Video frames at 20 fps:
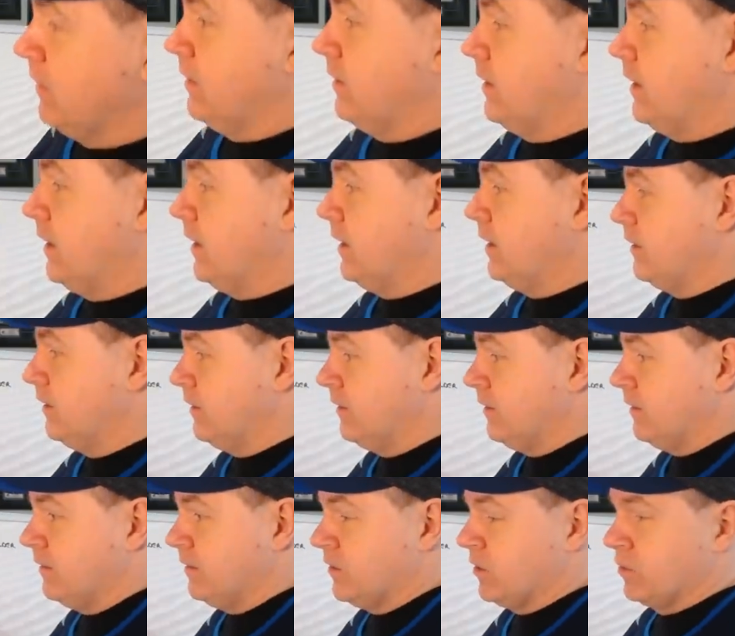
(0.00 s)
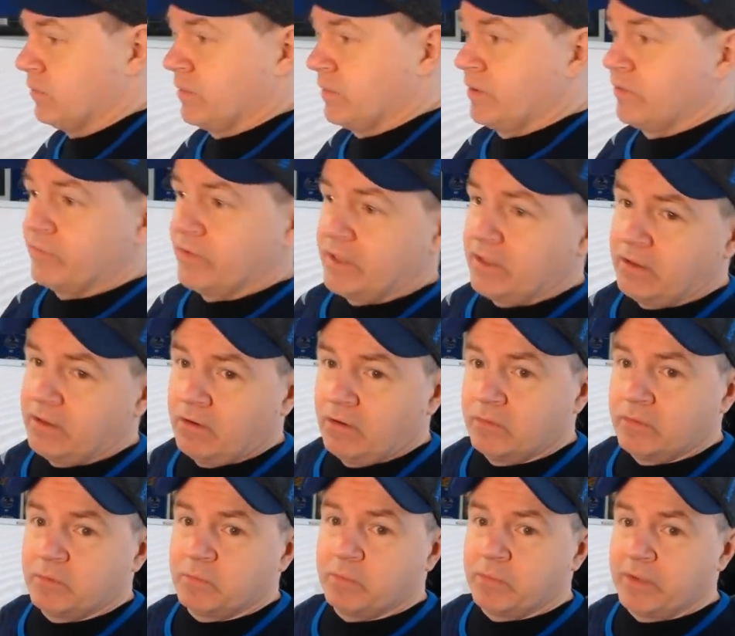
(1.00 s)
a uh, career video
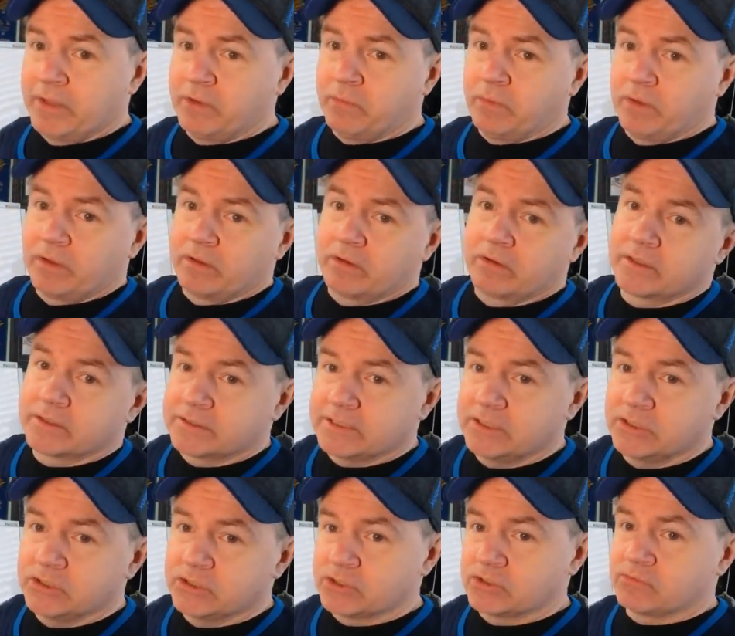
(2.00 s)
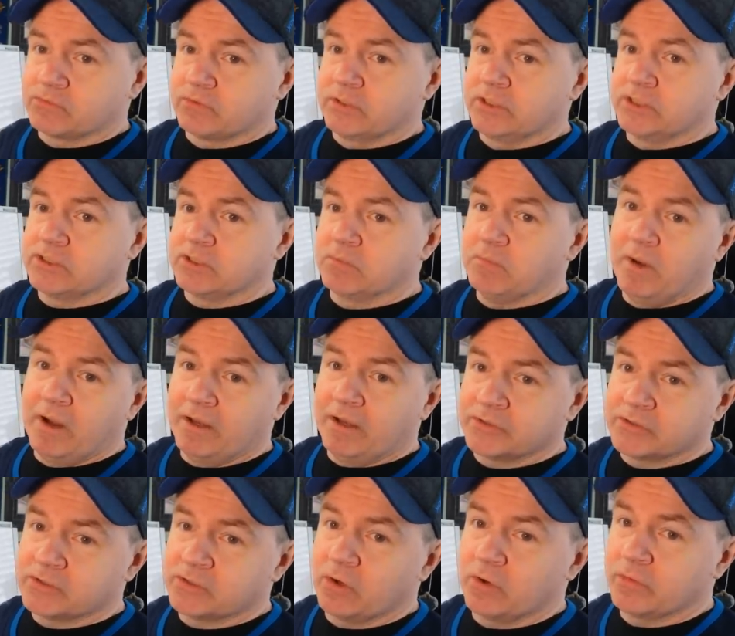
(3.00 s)
with Blake Wheeler as he just reached a
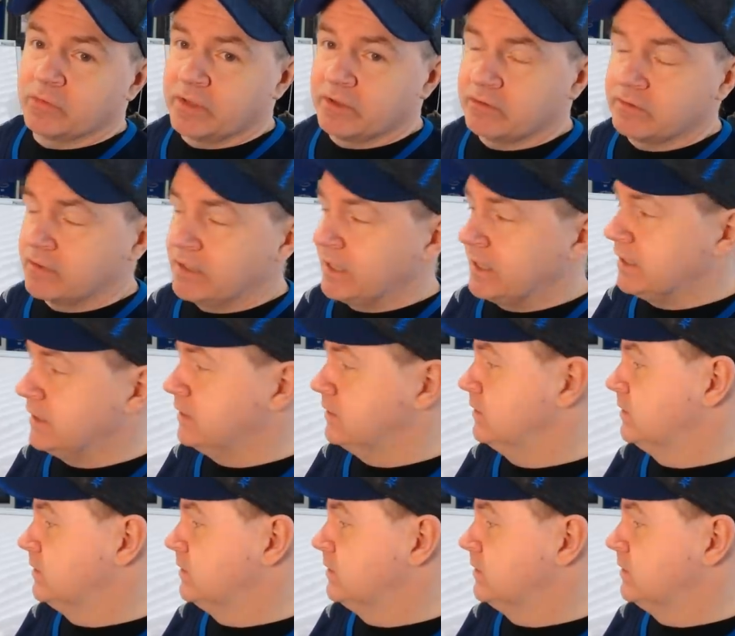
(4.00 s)
milestone the other night,